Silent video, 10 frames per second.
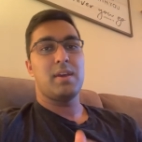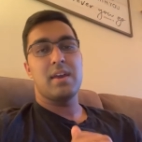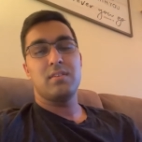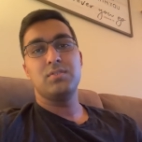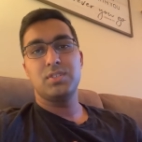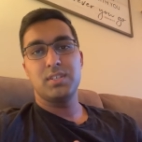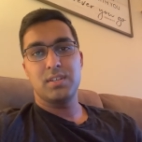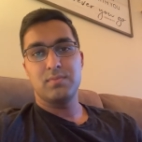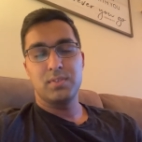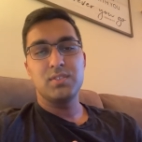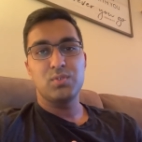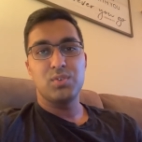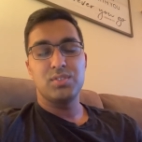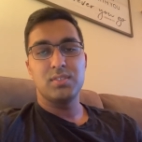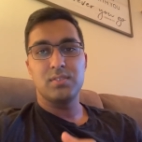energy, and
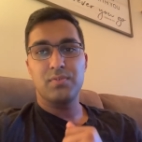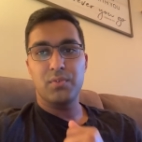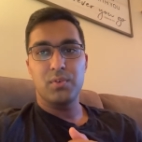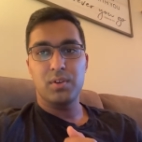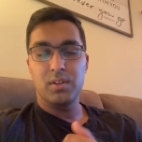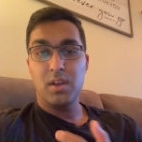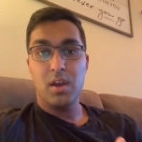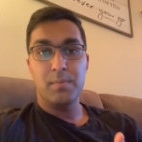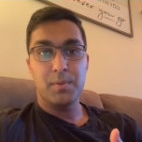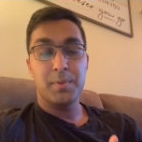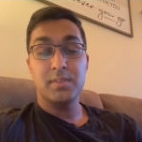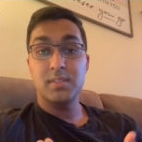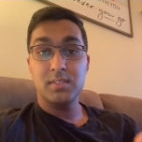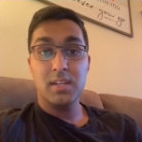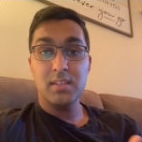resources for your
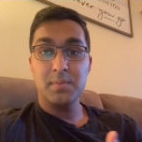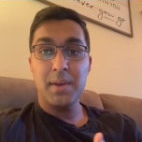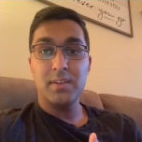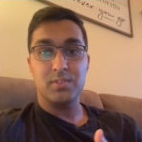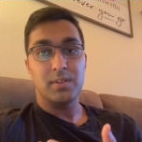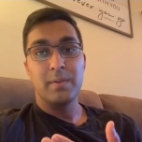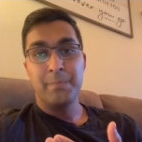business and as a manager.